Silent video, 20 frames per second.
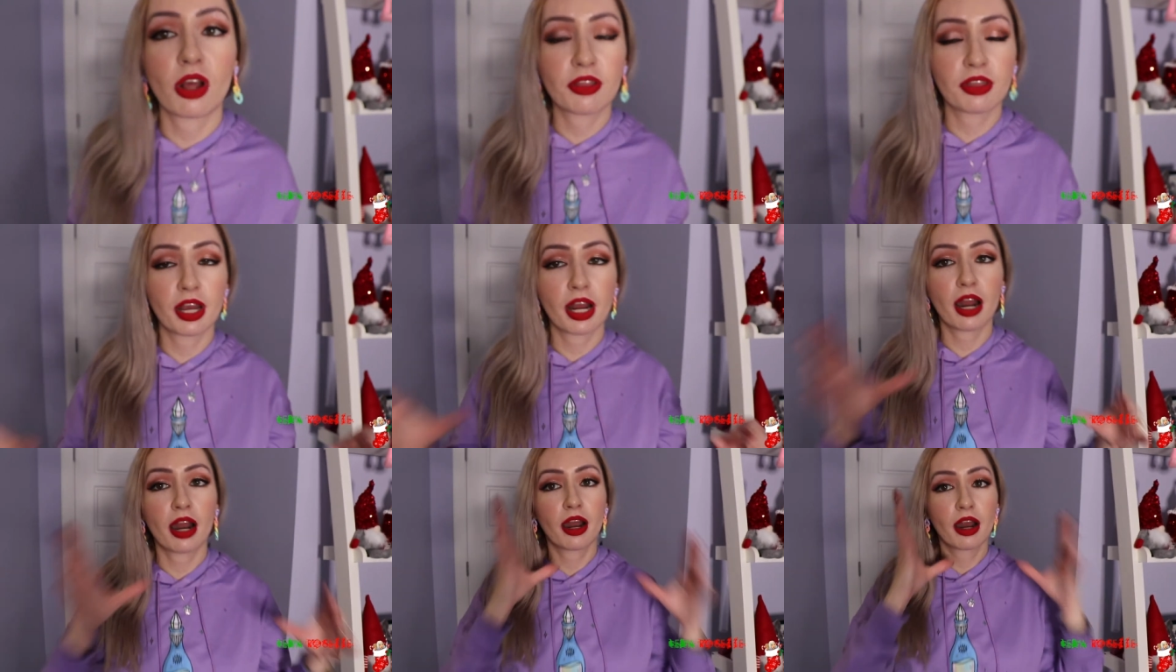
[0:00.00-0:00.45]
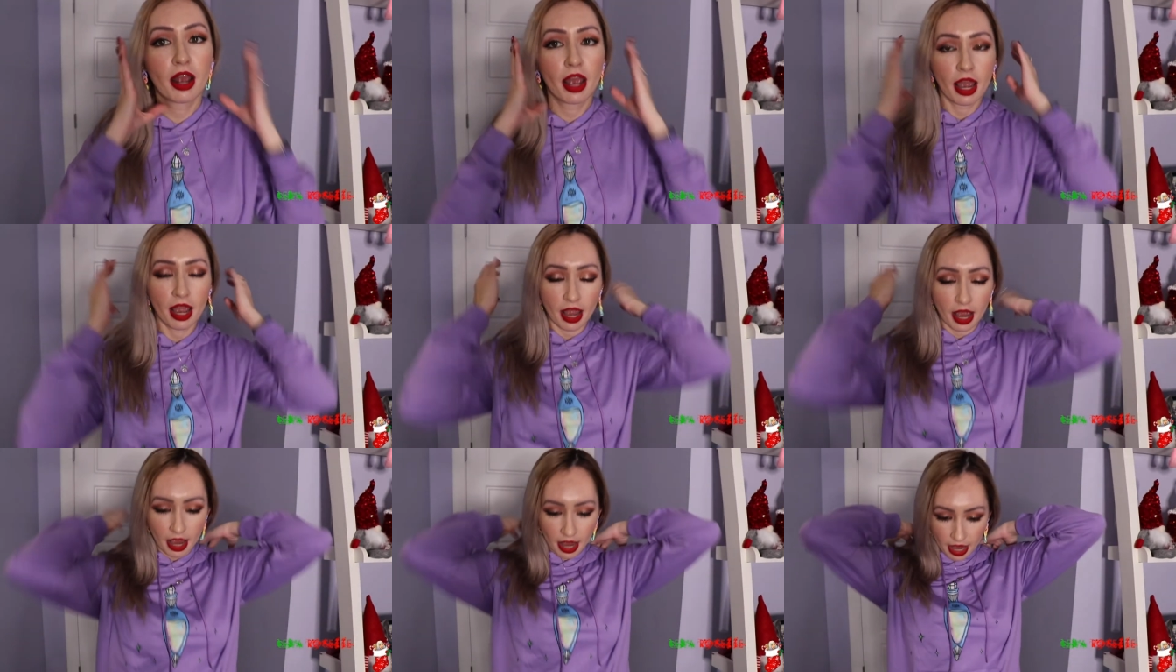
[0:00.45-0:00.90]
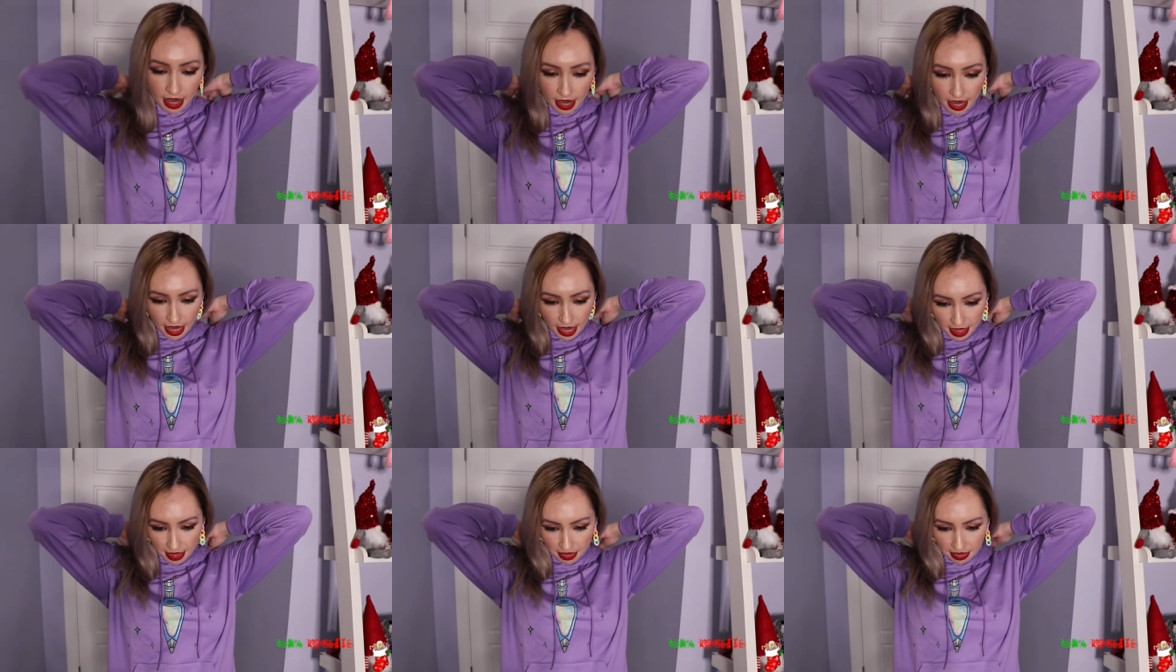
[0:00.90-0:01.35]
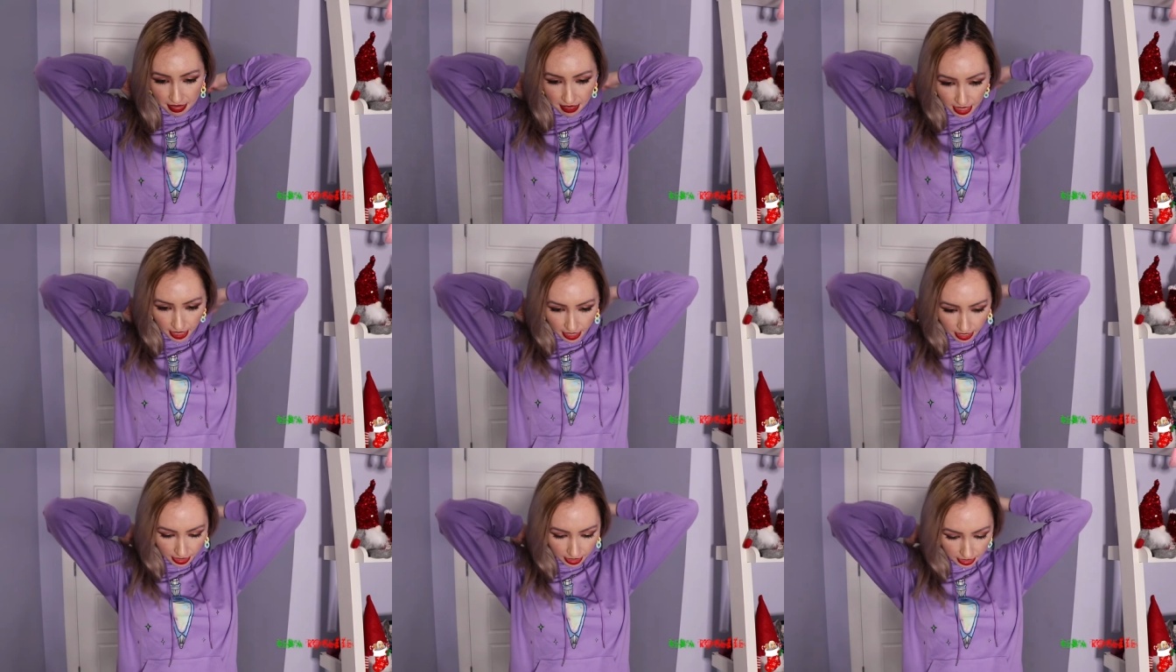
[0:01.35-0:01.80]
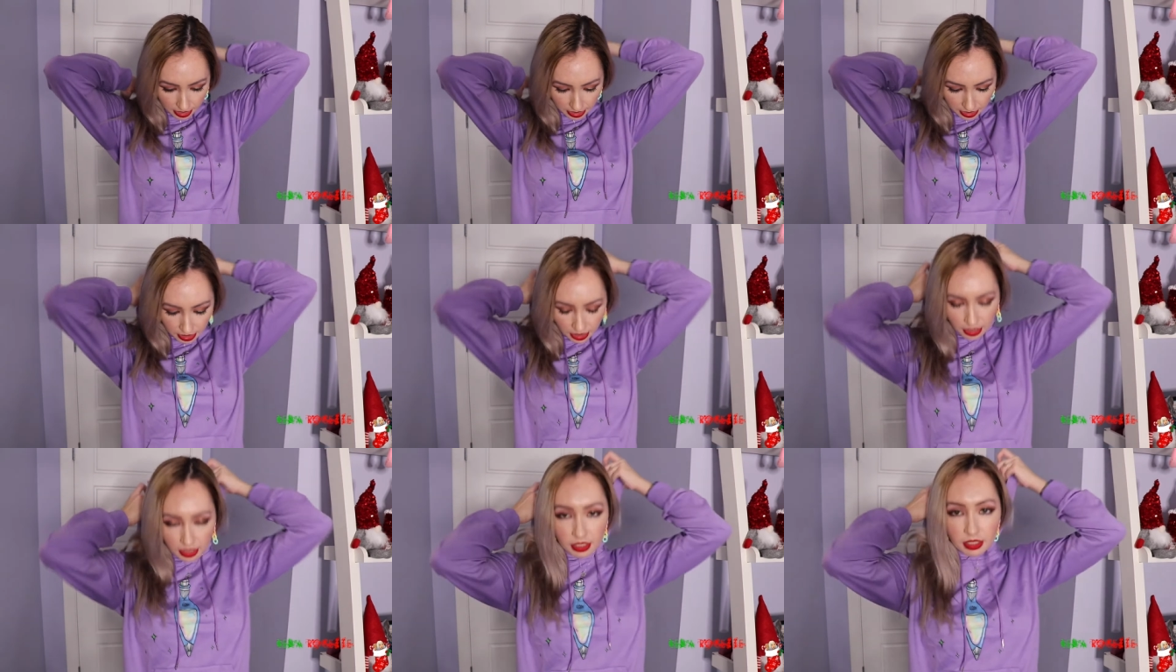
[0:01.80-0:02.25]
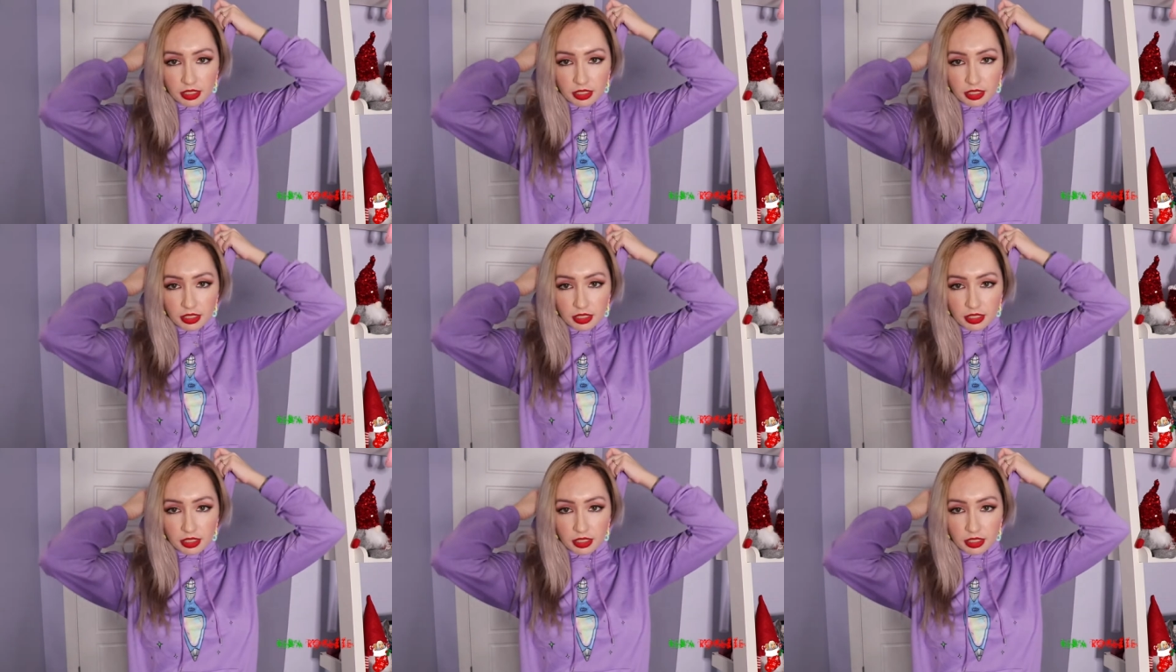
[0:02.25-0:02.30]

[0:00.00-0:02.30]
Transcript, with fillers: on there. And then